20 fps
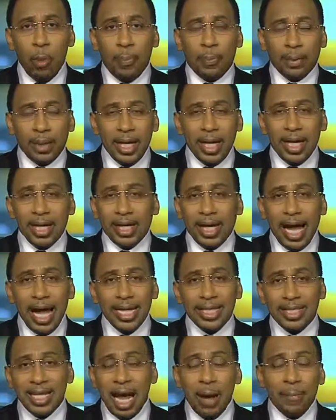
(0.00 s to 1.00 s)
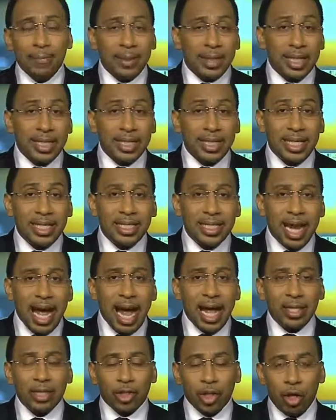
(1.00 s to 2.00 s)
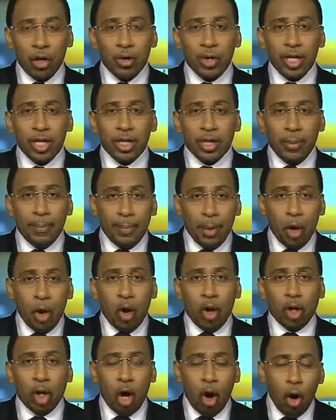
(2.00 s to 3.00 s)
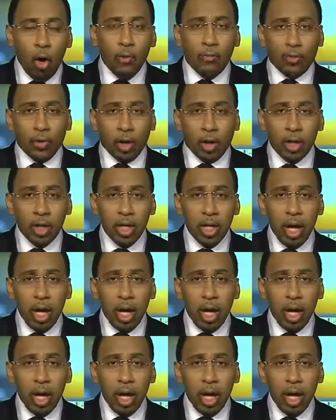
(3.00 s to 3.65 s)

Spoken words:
playing lights out because he's not turning the ball over.